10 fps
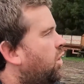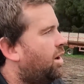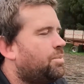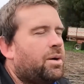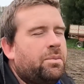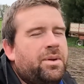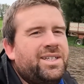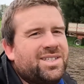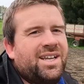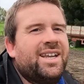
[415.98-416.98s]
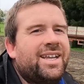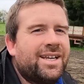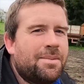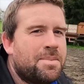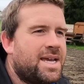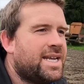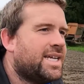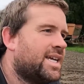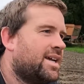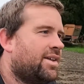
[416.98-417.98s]
I probably didn't end up
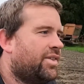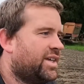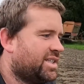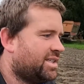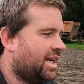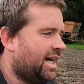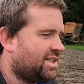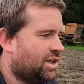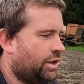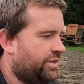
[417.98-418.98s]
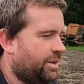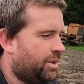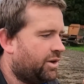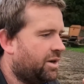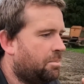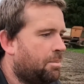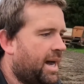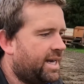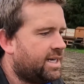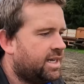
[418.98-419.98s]
needing this last load that we got in
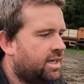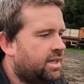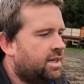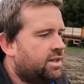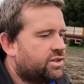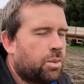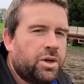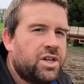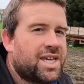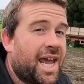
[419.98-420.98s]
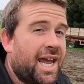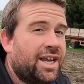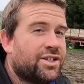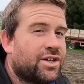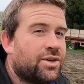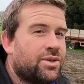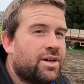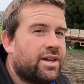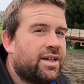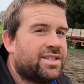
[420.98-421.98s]
May. So what you can do,
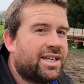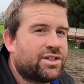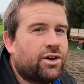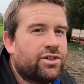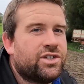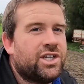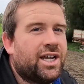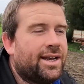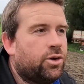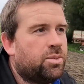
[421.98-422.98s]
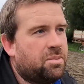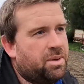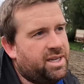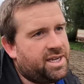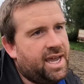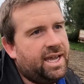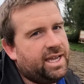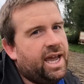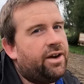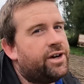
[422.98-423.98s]
it does cost you a little bit, but you can
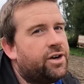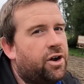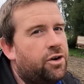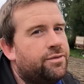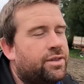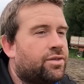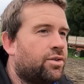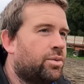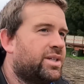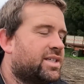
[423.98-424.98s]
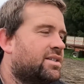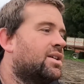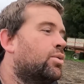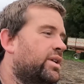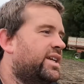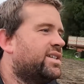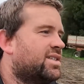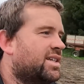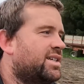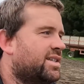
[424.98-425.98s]
carry it over through the winter till the next
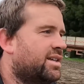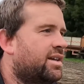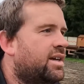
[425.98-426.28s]
season.